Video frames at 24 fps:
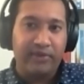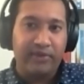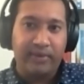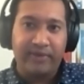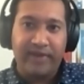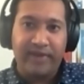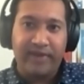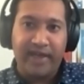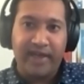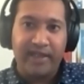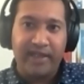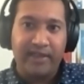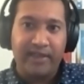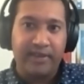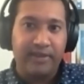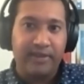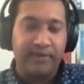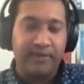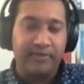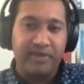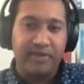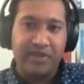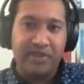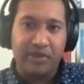we've had
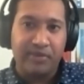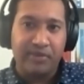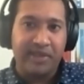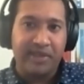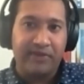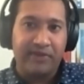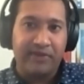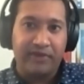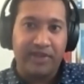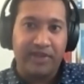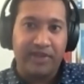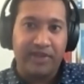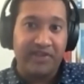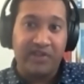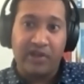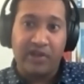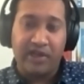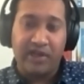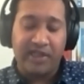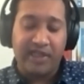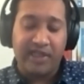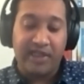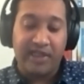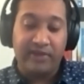so many different things,
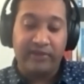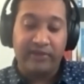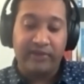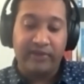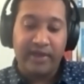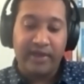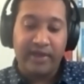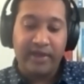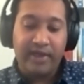hurricanes.